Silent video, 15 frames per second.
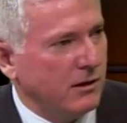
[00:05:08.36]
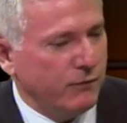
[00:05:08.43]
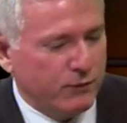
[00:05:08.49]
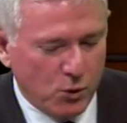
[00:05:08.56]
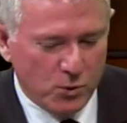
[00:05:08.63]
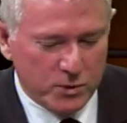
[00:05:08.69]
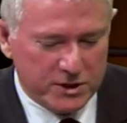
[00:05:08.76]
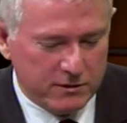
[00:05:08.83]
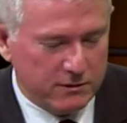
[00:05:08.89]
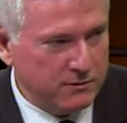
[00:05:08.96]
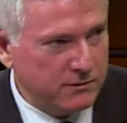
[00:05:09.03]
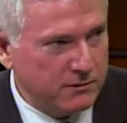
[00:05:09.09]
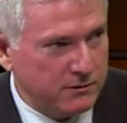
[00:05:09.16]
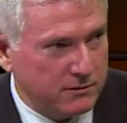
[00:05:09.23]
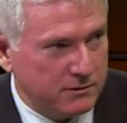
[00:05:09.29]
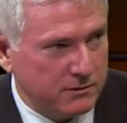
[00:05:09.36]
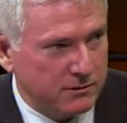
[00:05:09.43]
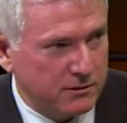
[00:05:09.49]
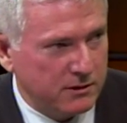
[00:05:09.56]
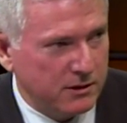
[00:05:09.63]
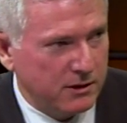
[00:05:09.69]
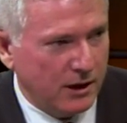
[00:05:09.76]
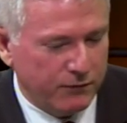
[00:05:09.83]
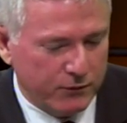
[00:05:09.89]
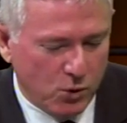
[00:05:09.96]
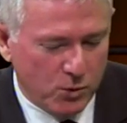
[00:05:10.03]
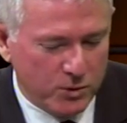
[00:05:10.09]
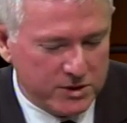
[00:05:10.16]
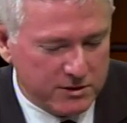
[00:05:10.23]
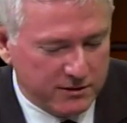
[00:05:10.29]
Of course, why wasn't that done? Of
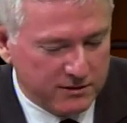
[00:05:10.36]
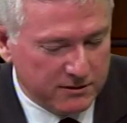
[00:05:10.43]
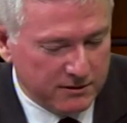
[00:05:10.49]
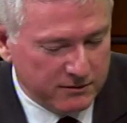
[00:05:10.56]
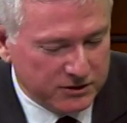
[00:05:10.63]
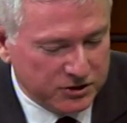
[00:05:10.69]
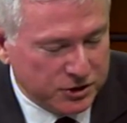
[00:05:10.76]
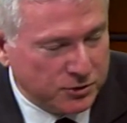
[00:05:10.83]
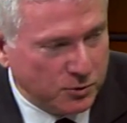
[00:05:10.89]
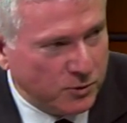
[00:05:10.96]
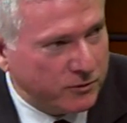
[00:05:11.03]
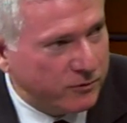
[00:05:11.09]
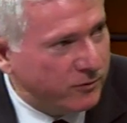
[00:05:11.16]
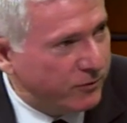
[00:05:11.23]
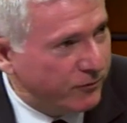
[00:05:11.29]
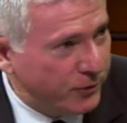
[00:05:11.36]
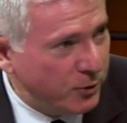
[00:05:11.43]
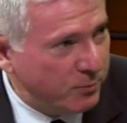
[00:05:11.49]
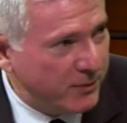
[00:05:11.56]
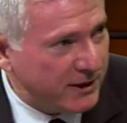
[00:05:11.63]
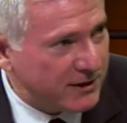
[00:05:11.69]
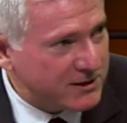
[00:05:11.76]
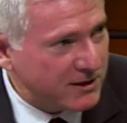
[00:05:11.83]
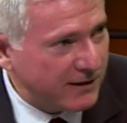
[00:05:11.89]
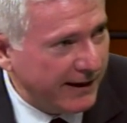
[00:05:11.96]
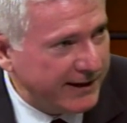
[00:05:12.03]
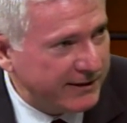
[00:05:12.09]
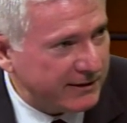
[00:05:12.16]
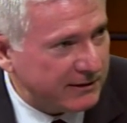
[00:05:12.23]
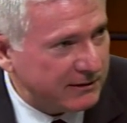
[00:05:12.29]
course, short few minutes
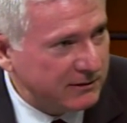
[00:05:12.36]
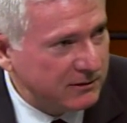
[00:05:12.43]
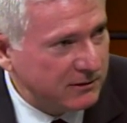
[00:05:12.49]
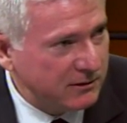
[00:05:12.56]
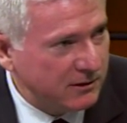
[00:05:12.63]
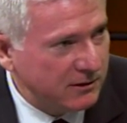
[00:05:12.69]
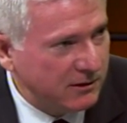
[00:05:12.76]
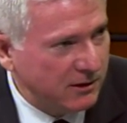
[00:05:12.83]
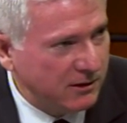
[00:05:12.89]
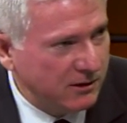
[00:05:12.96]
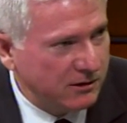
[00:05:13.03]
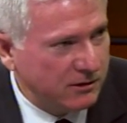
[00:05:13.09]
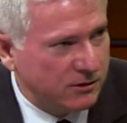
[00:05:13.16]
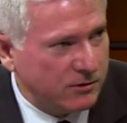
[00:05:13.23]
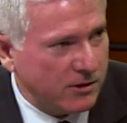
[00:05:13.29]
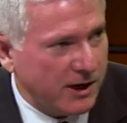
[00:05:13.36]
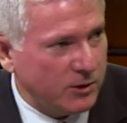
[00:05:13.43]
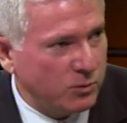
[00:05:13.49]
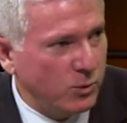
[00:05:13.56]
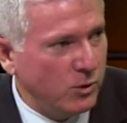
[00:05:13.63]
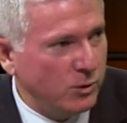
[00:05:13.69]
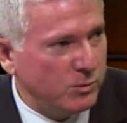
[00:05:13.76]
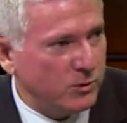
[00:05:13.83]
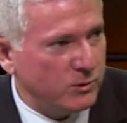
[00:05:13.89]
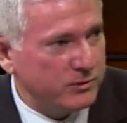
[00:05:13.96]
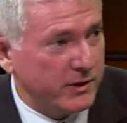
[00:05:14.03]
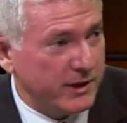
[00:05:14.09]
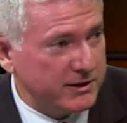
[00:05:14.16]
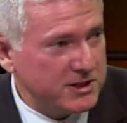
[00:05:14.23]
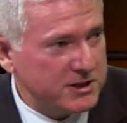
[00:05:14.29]
later, Grant
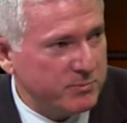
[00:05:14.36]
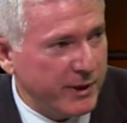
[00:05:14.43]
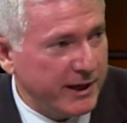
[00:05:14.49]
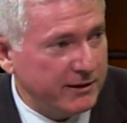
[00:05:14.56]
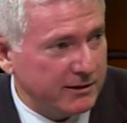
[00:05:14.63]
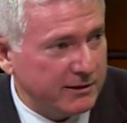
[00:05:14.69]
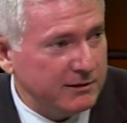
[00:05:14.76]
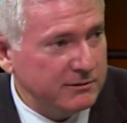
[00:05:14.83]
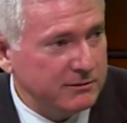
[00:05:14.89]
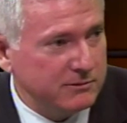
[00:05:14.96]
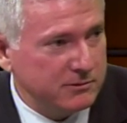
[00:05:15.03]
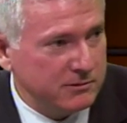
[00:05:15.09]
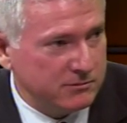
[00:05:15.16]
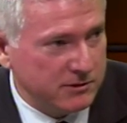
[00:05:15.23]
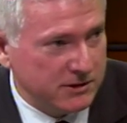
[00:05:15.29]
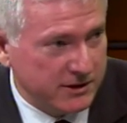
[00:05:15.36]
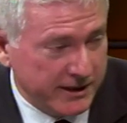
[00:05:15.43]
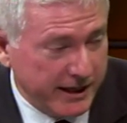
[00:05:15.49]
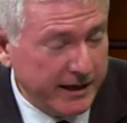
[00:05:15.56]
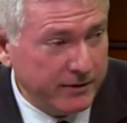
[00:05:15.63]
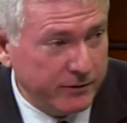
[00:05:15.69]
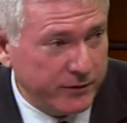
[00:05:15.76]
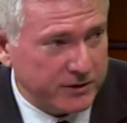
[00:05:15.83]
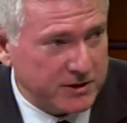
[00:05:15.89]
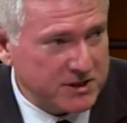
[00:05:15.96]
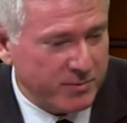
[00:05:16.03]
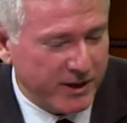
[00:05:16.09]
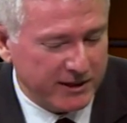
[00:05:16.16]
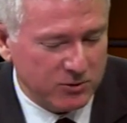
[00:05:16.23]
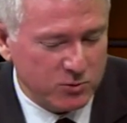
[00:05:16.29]
Wormald, the inspector, mm. the detective
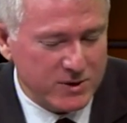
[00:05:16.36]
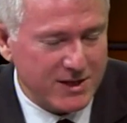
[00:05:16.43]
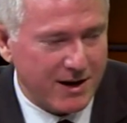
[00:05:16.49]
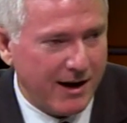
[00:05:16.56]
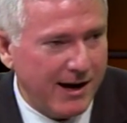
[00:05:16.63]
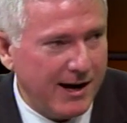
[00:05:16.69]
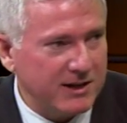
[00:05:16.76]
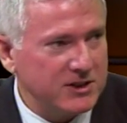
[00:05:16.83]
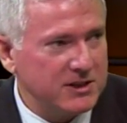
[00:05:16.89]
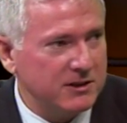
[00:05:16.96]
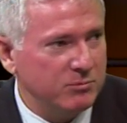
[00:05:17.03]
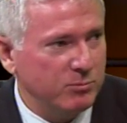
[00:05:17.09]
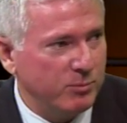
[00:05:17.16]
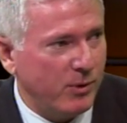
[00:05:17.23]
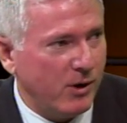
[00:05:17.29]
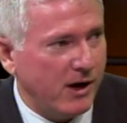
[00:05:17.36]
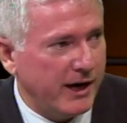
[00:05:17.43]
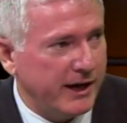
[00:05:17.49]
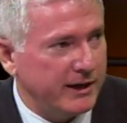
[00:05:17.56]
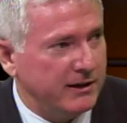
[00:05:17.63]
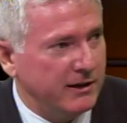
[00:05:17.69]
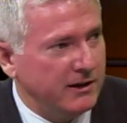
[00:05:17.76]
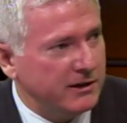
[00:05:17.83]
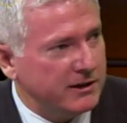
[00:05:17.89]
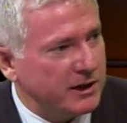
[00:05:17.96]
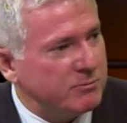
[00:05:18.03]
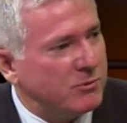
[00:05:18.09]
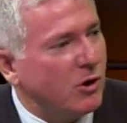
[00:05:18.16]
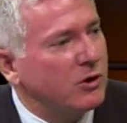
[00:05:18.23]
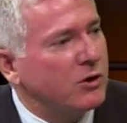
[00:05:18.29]
inspector, was asked by
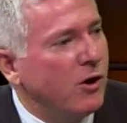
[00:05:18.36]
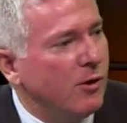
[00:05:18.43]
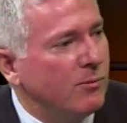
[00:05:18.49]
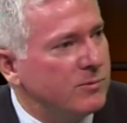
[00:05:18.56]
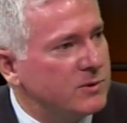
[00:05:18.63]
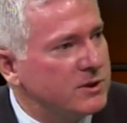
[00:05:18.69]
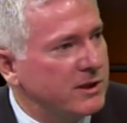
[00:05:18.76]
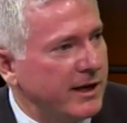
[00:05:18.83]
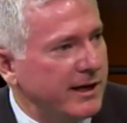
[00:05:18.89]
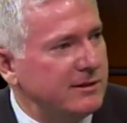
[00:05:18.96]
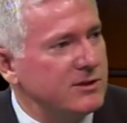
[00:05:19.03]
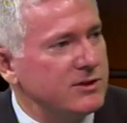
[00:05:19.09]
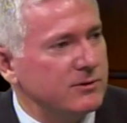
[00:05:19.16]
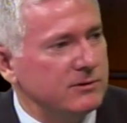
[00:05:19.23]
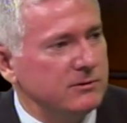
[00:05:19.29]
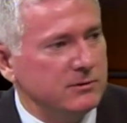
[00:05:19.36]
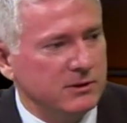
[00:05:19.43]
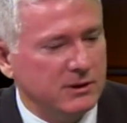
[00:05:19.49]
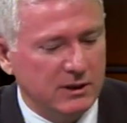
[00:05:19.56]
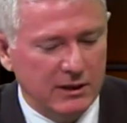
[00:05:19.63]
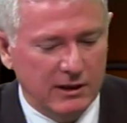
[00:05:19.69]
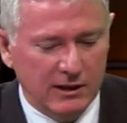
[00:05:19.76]
Kim Dotcom's counsel, right.